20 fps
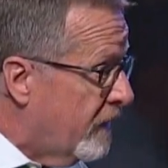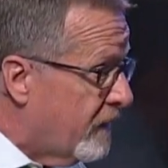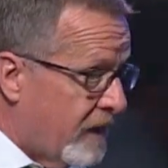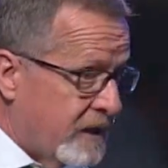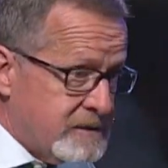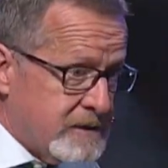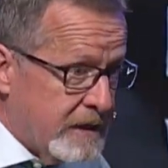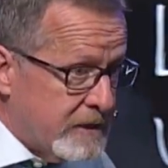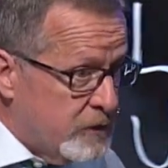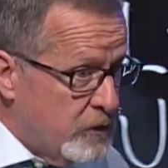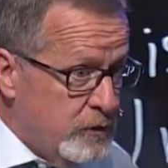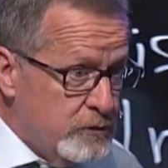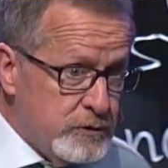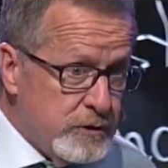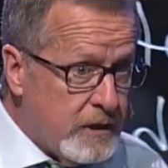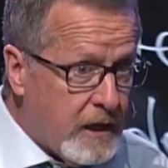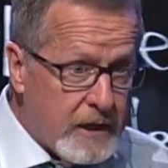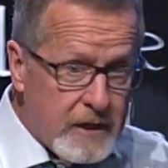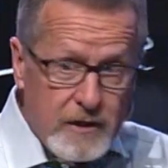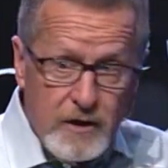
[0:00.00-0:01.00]
and I was like, dude, you
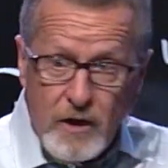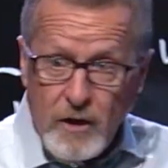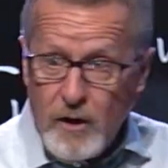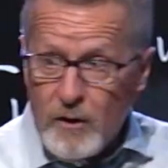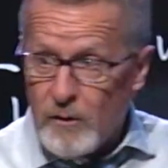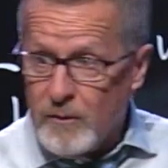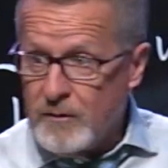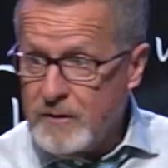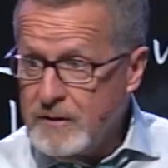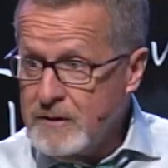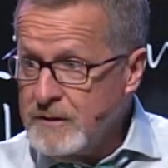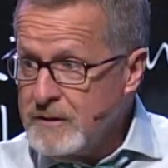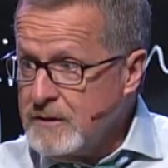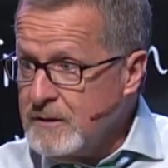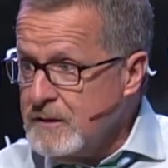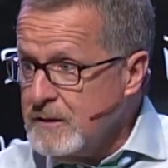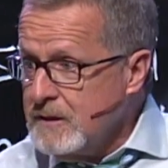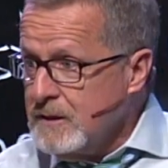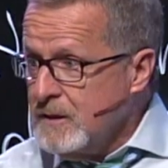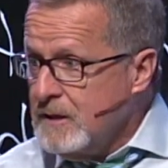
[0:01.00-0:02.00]
got to go.
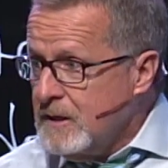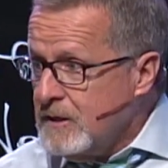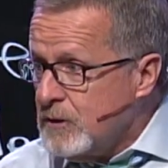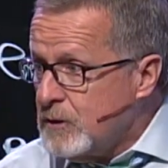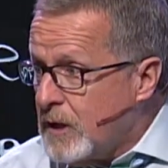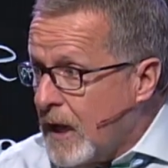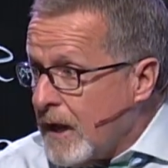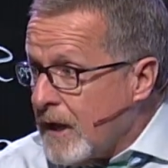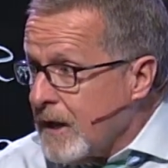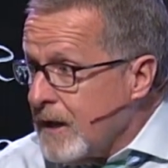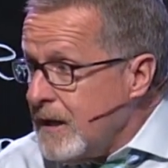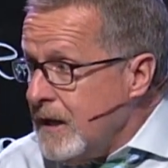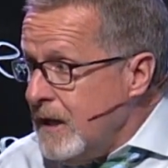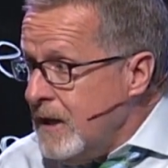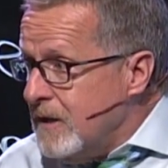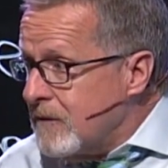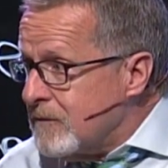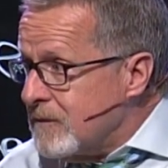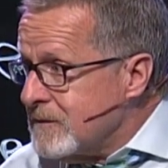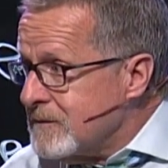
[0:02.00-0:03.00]
You got to
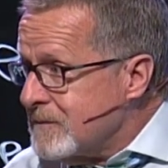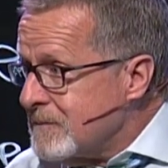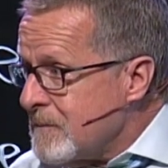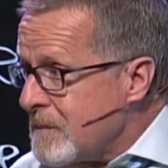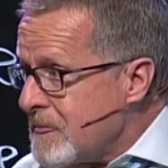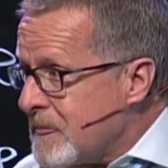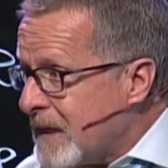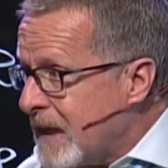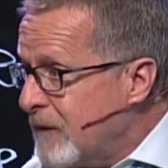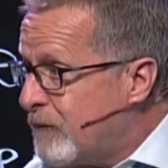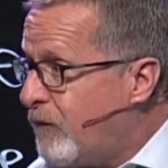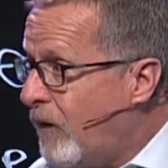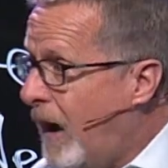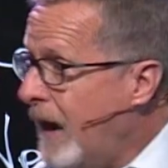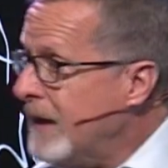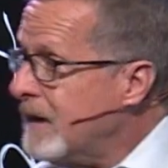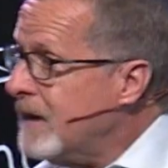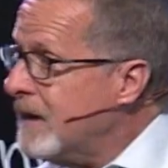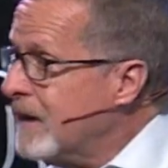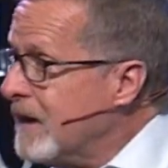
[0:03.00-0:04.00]
leave. He
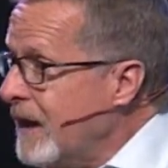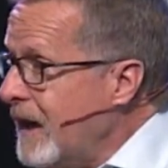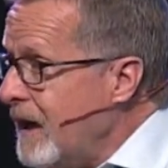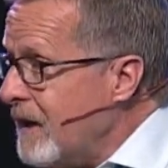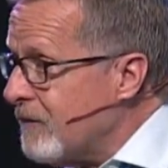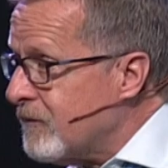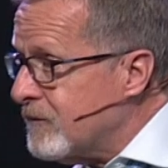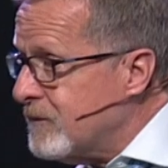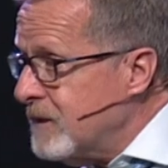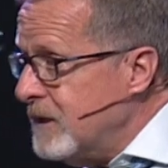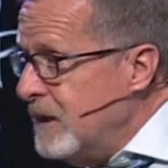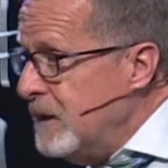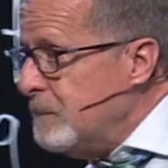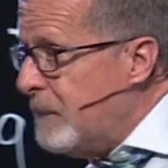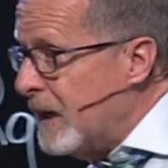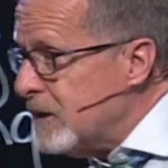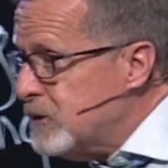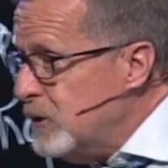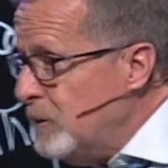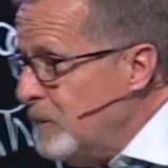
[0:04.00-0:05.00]
finally left.
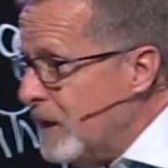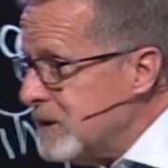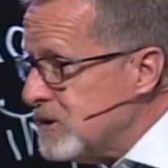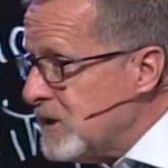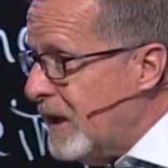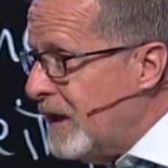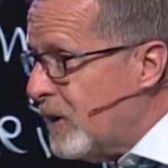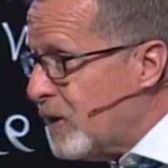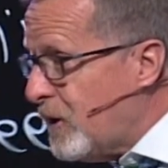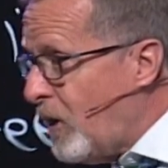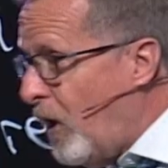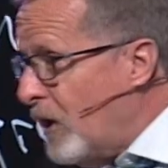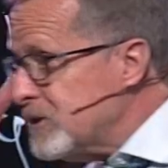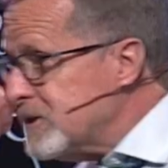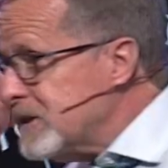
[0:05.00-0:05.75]
About 2 months later, he called and